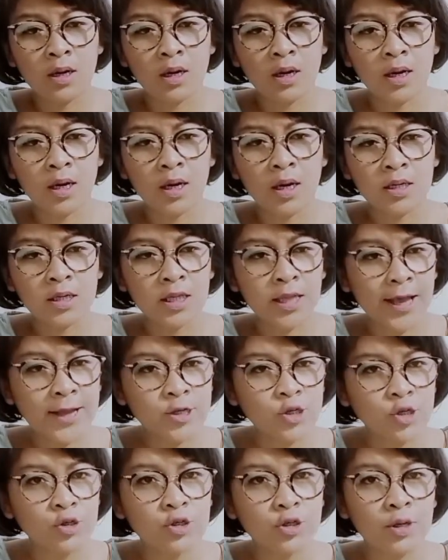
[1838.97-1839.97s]

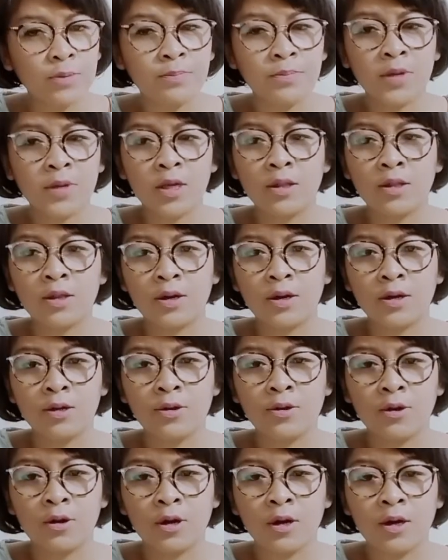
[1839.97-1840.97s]
relationship, either
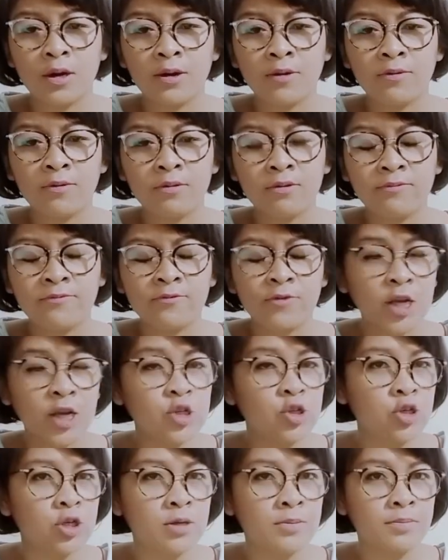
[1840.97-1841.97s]
your
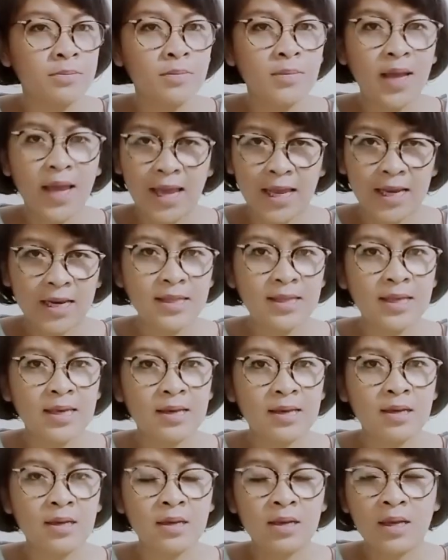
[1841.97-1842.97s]
friendship, anything,
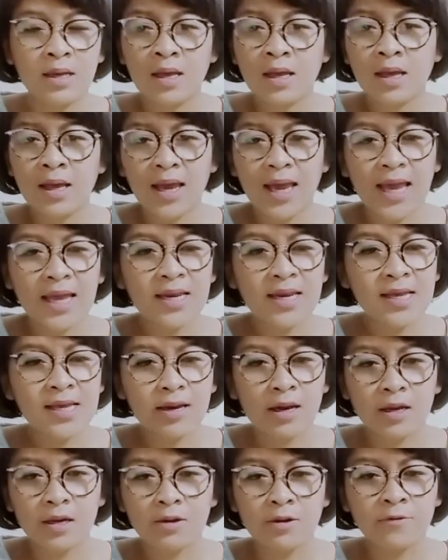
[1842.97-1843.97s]
any
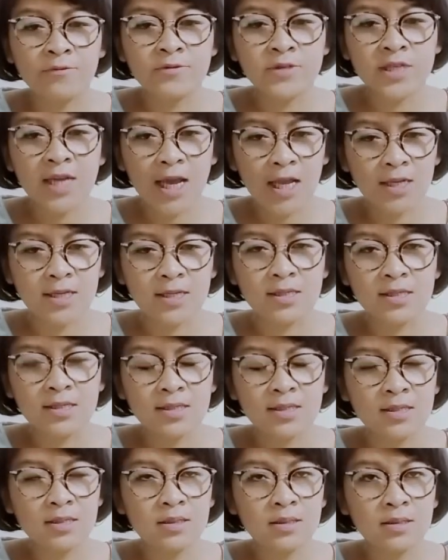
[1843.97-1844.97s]
kind of challenge
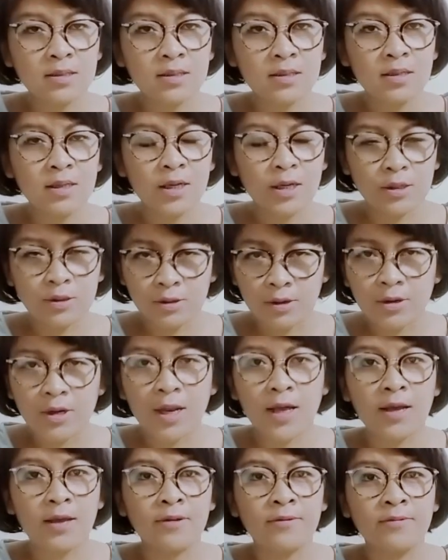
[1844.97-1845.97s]
in your
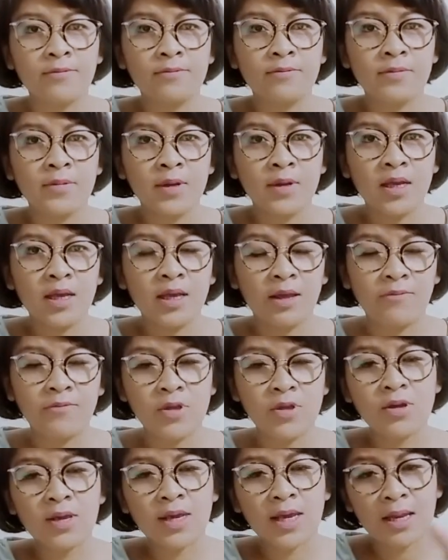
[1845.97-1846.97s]
life. If you
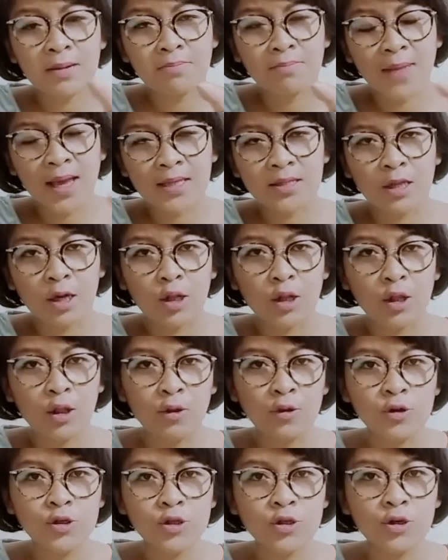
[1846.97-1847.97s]
can make the
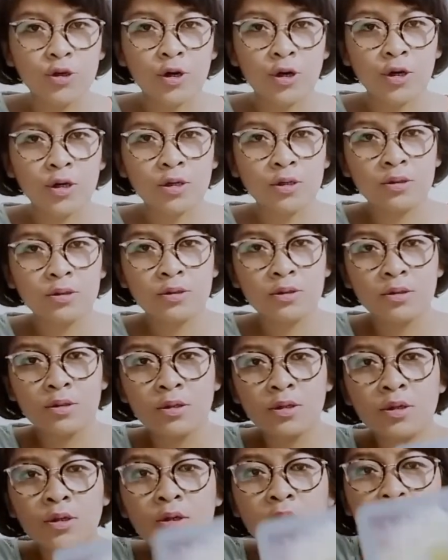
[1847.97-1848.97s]
closure,
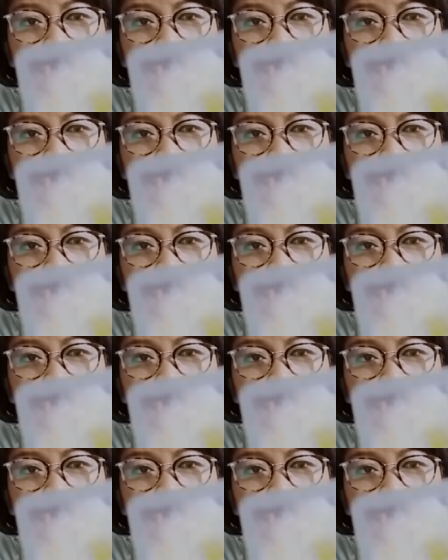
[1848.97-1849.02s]
you